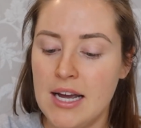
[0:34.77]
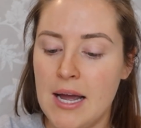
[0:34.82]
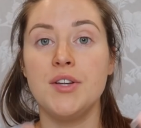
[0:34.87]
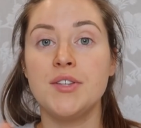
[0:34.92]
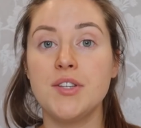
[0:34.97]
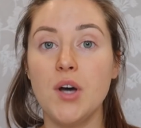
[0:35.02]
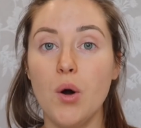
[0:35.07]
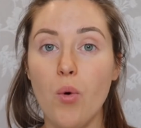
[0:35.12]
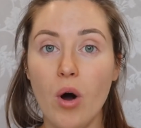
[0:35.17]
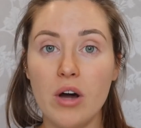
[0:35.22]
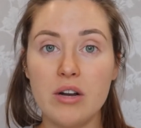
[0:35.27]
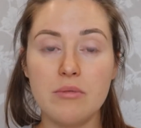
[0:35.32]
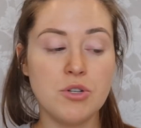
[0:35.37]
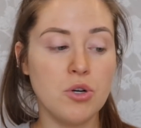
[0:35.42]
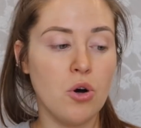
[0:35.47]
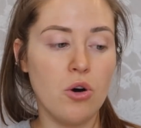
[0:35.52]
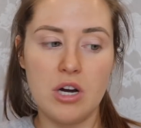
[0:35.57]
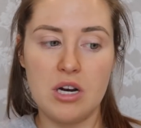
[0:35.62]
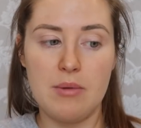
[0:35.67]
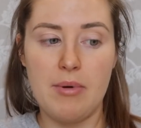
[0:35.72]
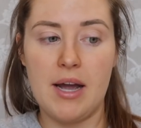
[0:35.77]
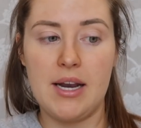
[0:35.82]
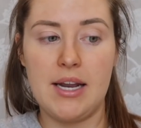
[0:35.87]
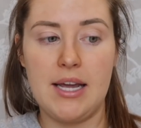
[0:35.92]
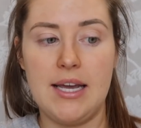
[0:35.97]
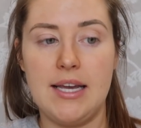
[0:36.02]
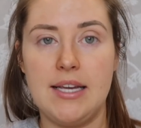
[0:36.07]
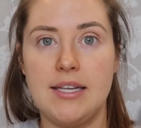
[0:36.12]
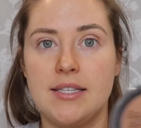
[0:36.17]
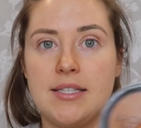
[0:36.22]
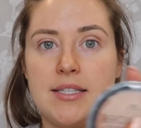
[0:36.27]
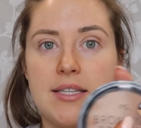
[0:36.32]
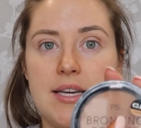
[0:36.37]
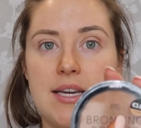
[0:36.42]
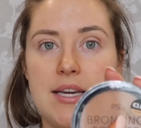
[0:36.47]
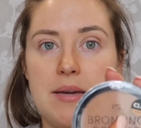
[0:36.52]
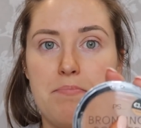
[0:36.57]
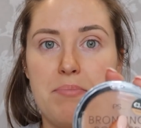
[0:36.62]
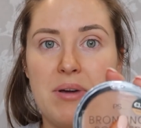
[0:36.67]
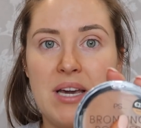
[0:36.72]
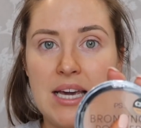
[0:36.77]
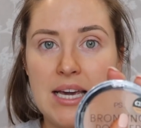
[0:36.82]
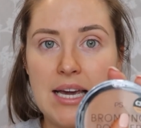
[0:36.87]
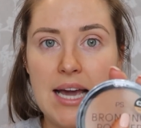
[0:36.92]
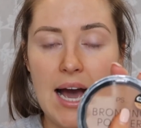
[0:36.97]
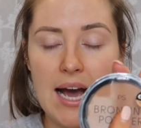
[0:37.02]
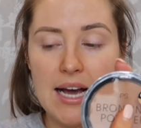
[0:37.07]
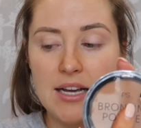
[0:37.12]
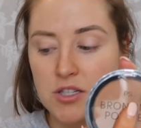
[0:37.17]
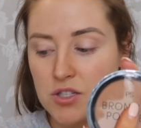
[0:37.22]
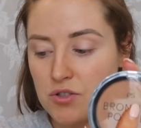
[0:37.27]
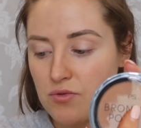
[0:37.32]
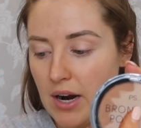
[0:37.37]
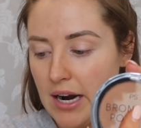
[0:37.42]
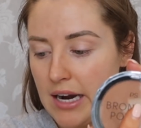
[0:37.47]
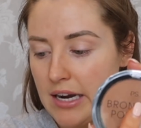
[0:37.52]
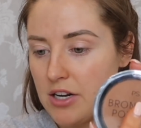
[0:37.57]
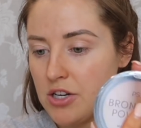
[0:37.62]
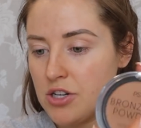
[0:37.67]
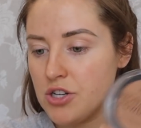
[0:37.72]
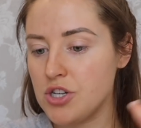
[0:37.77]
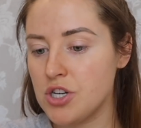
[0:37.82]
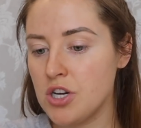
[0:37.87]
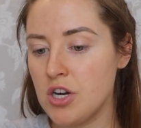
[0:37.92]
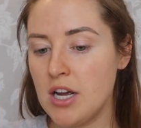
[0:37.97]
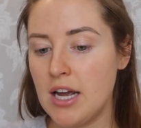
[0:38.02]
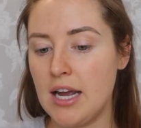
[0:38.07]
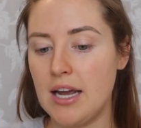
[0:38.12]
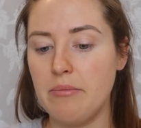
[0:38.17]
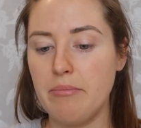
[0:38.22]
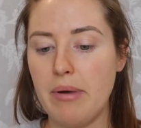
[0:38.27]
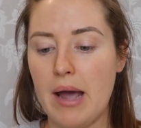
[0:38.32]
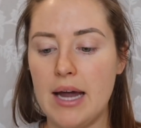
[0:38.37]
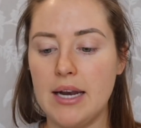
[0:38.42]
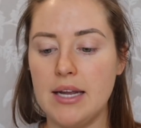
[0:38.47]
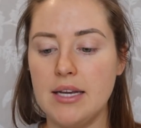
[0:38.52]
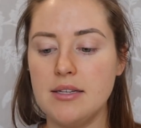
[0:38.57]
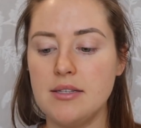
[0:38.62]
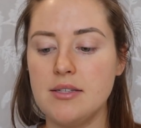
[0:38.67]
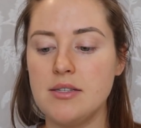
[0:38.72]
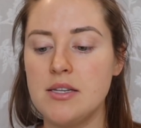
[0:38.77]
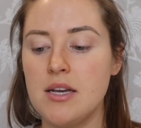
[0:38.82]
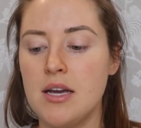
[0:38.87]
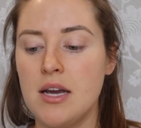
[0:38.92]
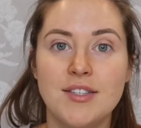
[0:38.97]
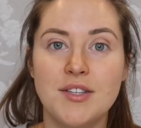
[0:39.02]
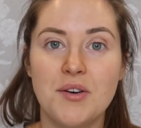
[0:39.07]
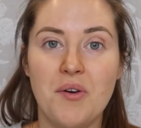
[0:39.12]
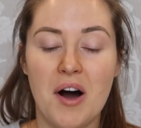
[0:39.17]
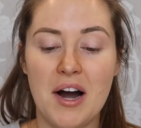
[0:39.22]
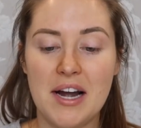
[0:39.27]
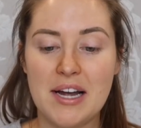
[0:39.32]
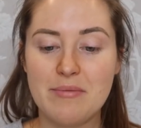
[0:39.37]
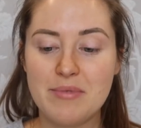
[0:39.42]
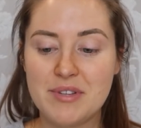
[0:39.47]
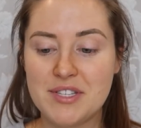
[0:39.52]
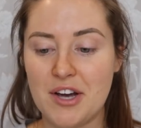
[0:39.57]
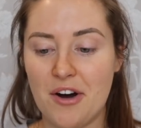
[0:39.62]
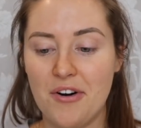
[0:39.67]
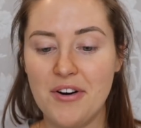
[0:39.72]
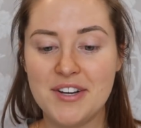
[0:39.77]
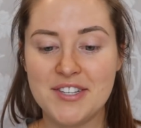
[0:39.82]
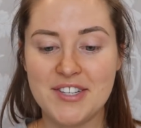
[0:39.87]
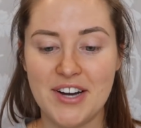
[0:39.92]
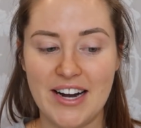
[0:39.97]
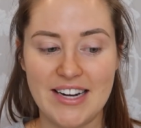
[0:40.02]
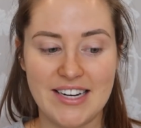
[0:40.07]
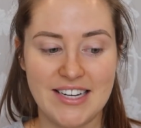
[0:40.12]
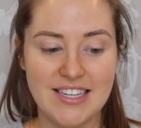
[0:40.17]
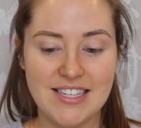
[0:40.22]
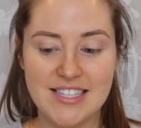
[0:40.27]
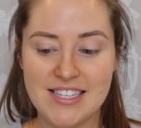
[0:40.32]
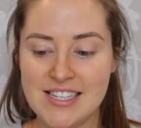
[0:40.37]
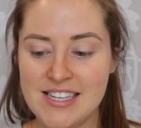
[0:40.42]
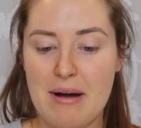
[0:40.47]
So what I'm talking about is the PS range in Penneys. So I am so excited.